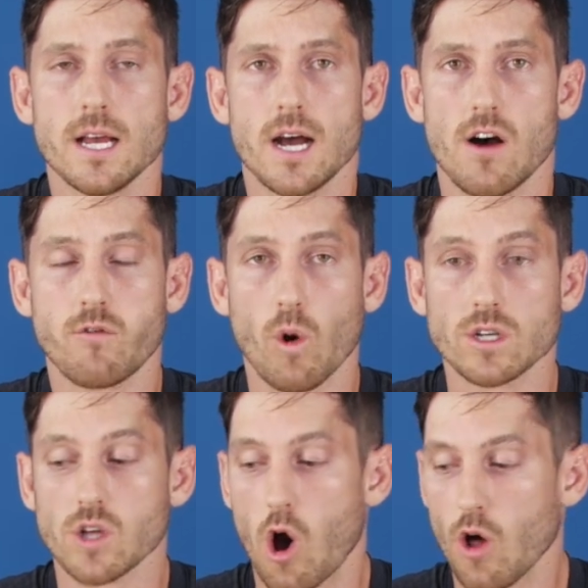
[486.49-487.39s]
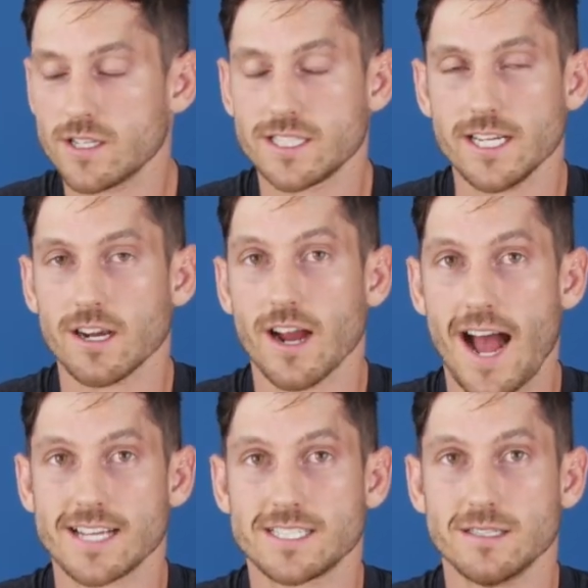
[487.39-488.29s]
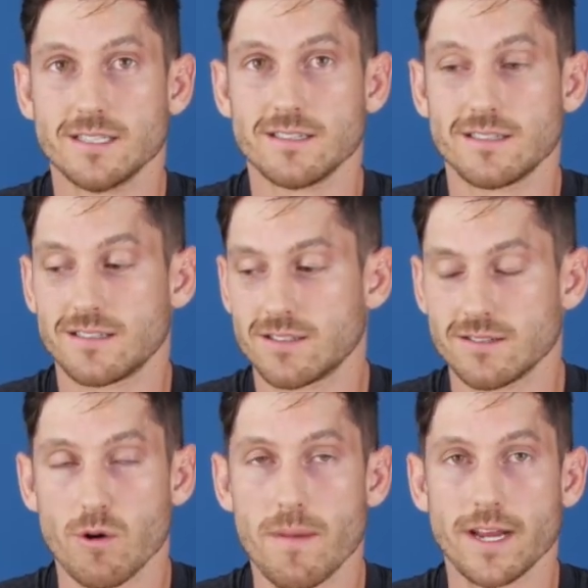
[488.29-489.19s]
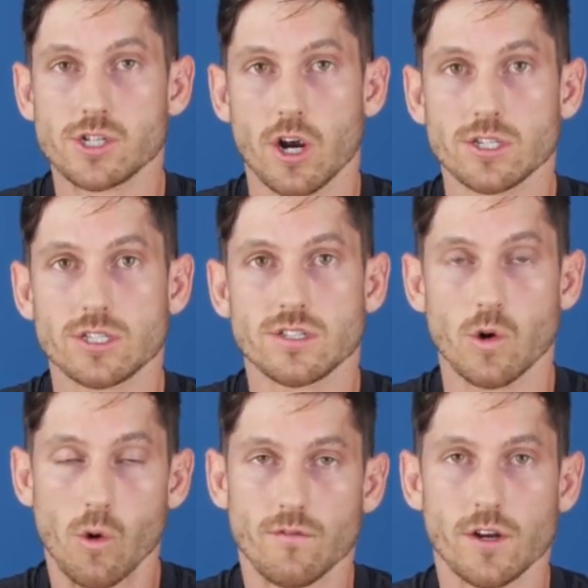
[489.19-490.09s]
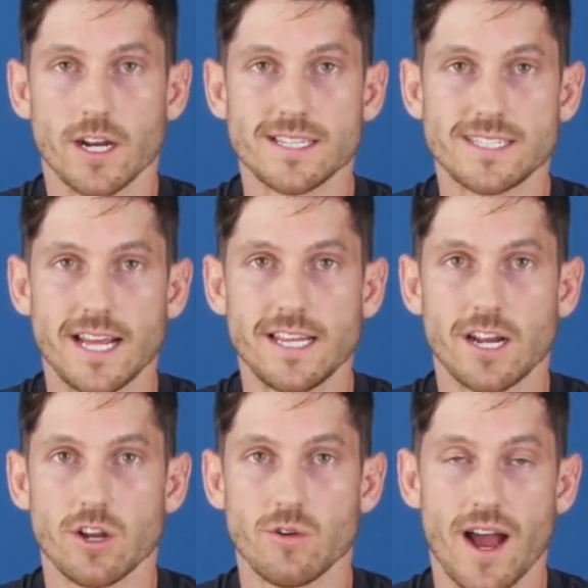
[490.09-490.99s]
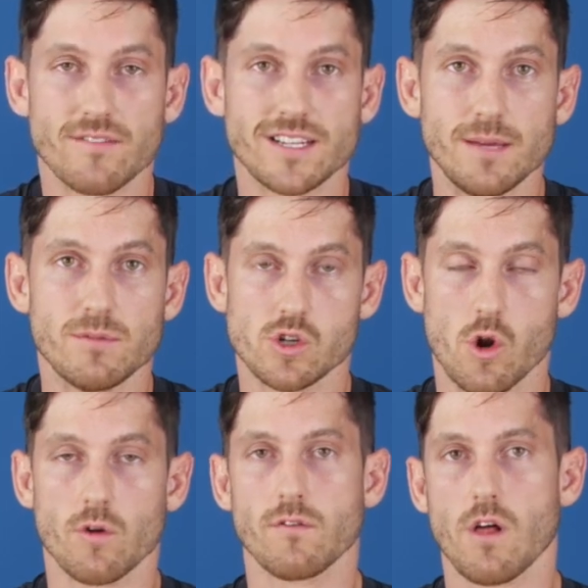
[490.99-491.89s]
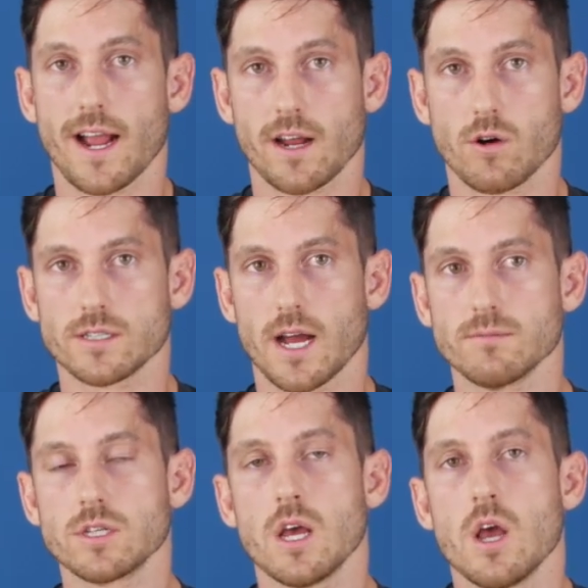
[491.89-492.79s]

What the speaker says: Of course, all this gear has to remain charged. So if you're gonna stay in the air, you have to keep the drone flying at all times.